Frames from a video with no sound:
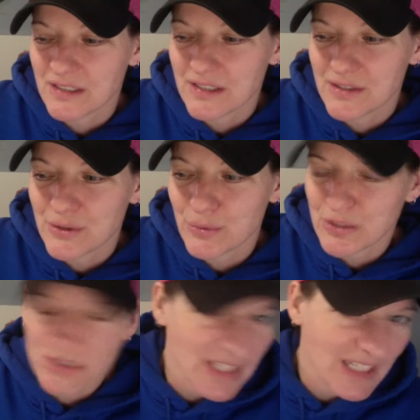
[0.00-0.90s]
So we
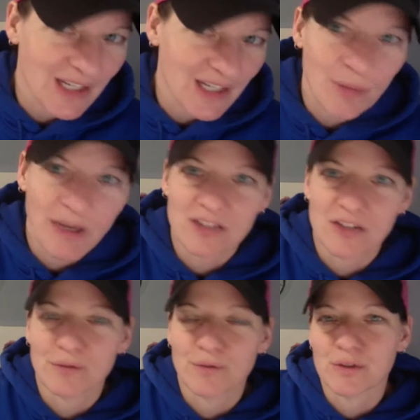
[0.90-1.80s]
just need to go back to
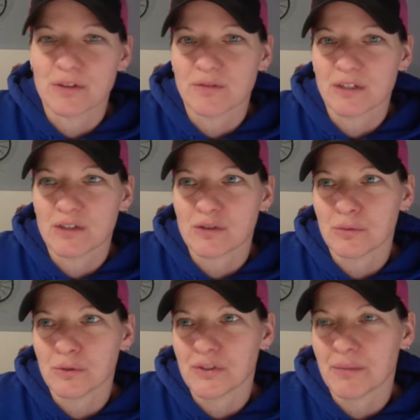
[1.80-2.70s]
the fruits and
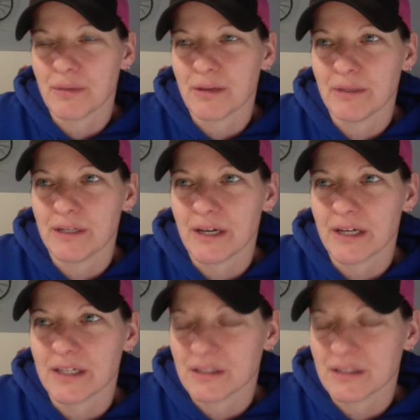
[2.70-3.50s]
vegetables and maybe not,